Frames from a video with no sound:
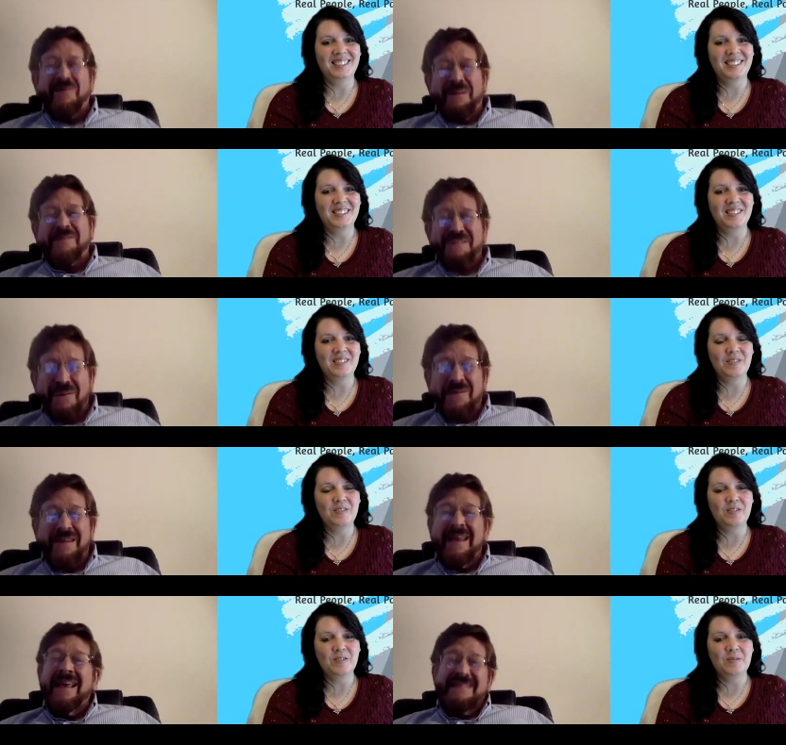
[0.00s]
Speaker 1: Beecher Stowe did
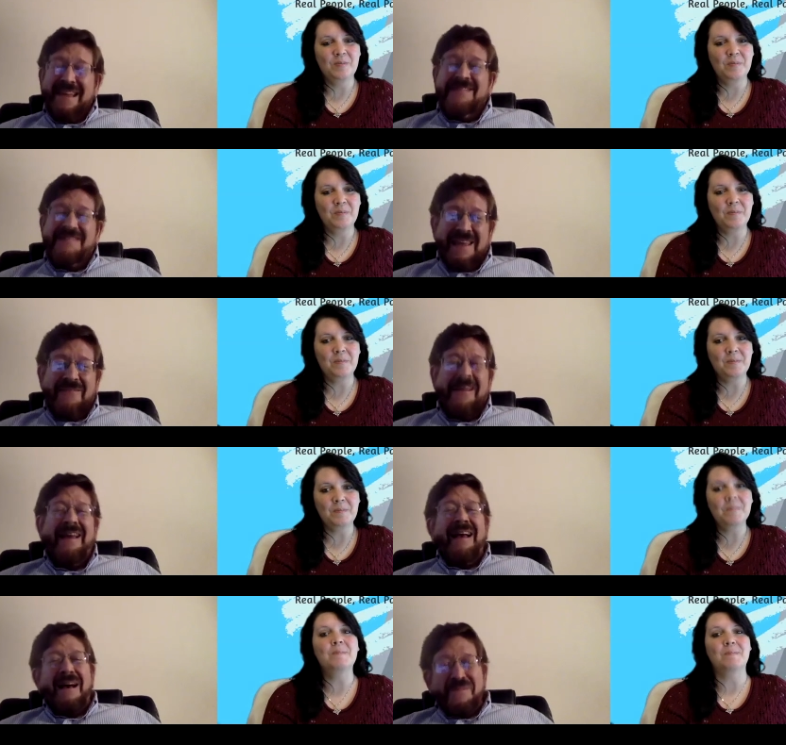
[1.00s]
to end slavery.
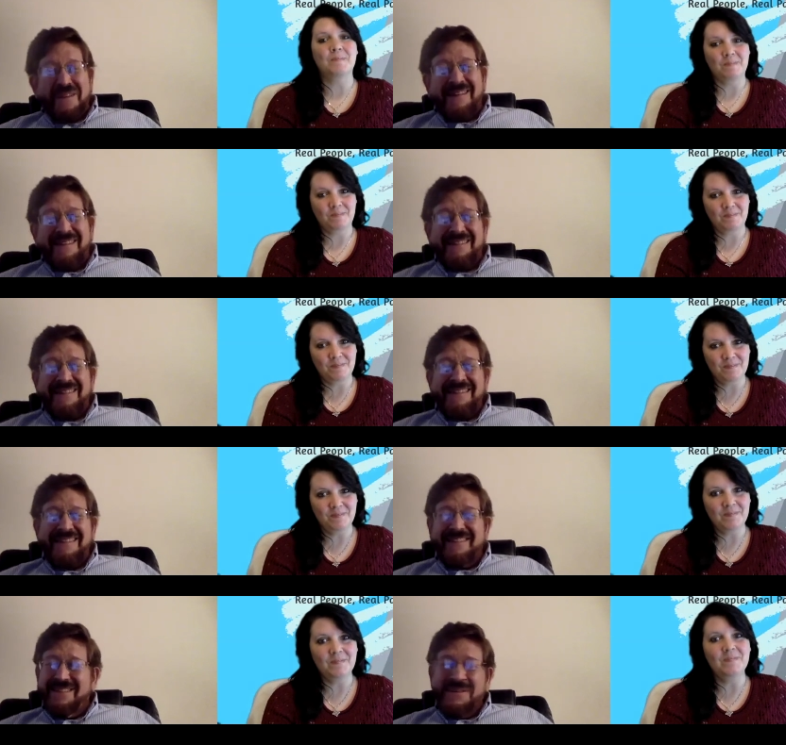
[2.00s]
I'm trying to, to
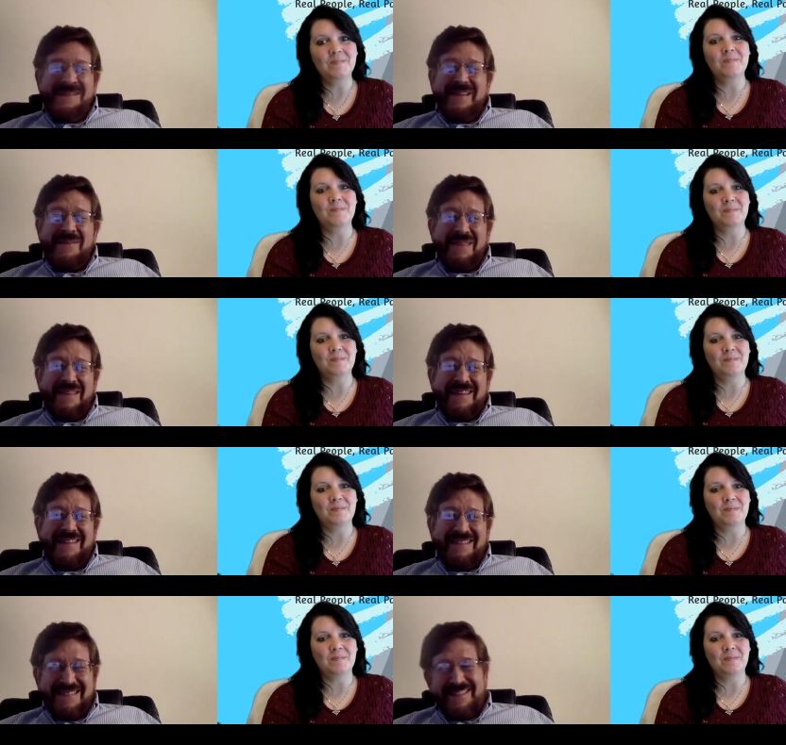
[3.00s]
do the same thing to,
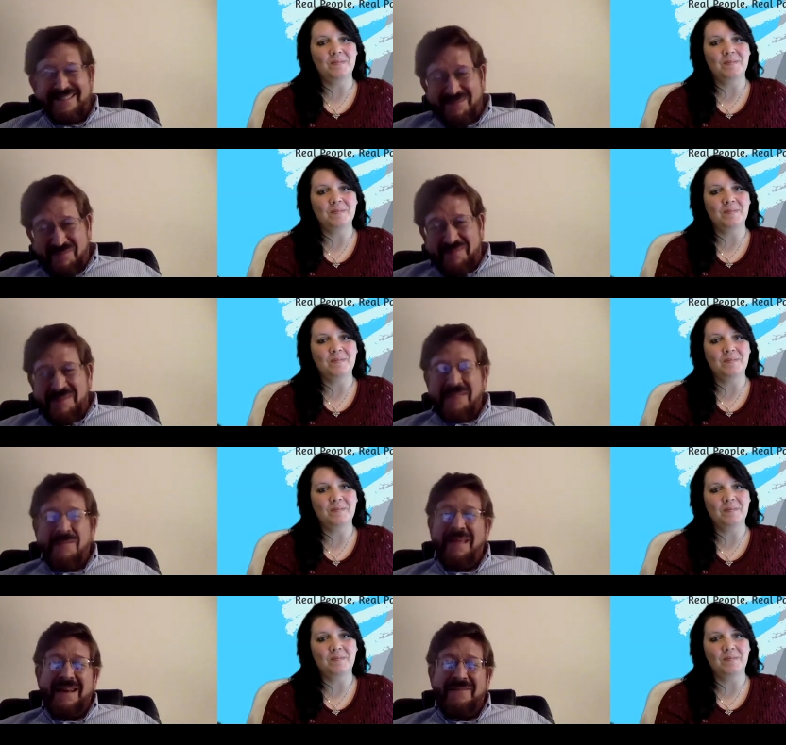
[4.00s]
to save the
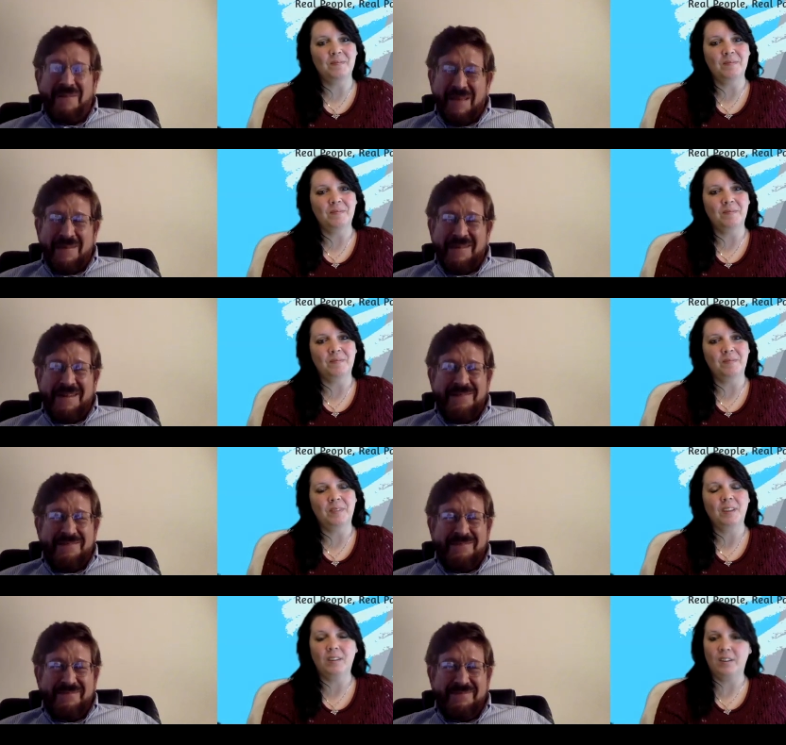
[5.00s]
planet from climate change.
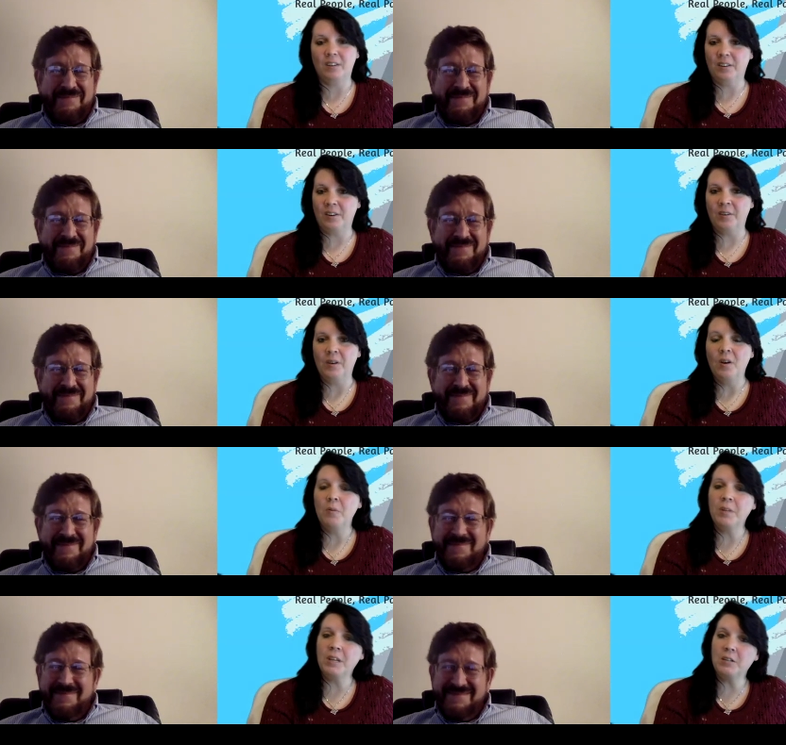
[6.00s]
Speaker 2: There you go. Well,
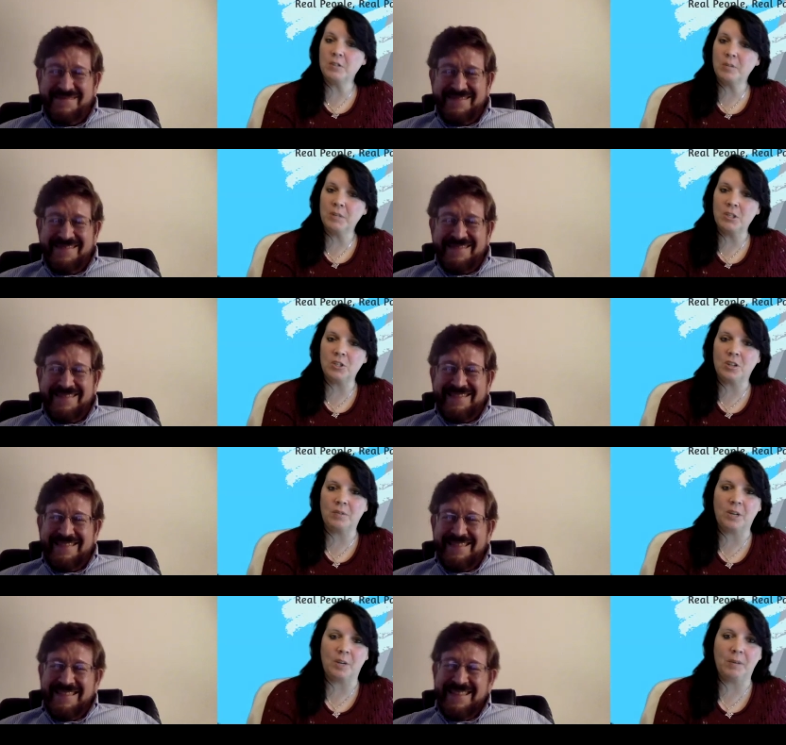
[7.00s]
thank you so much, Shawn, for
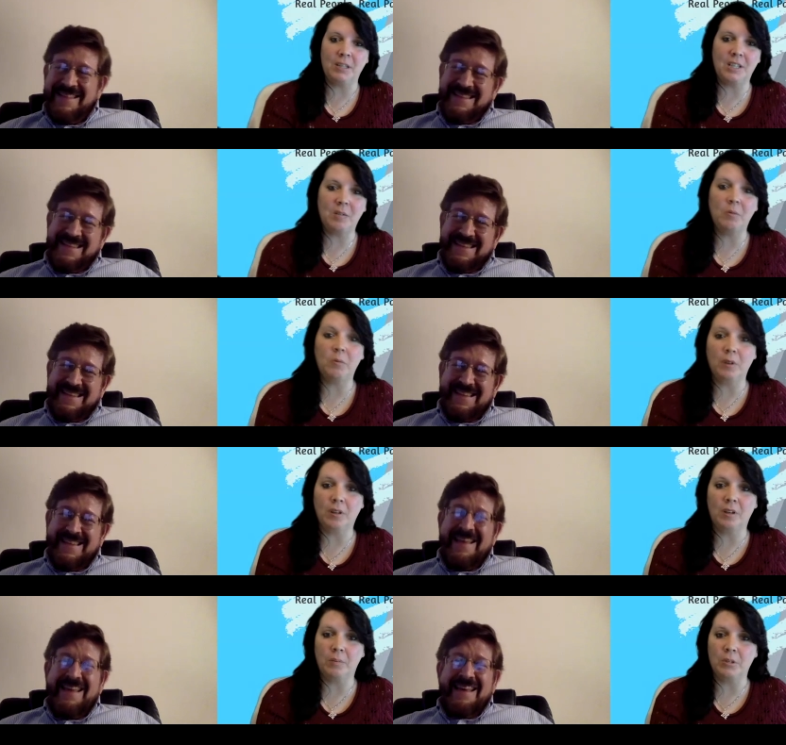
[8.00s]
coming on today. We really
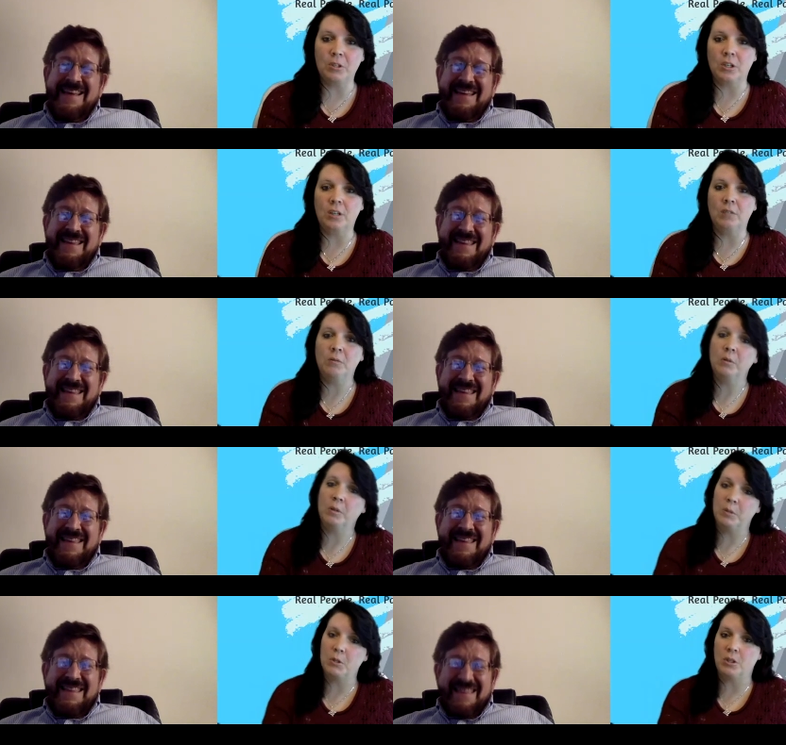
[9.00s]
appreciate you and really
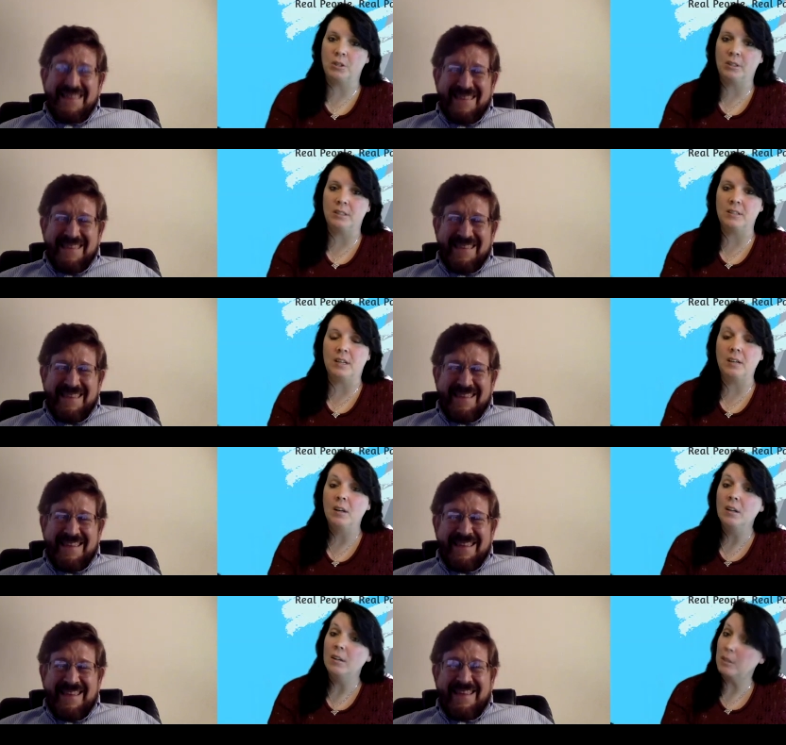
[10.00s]
appreciate your insight.
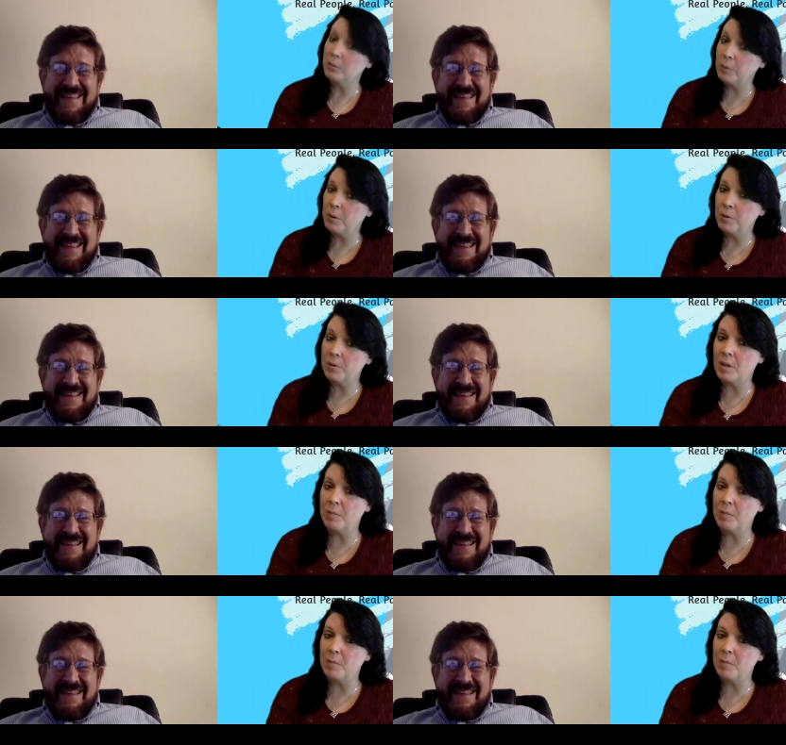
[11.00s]
Looking forward to that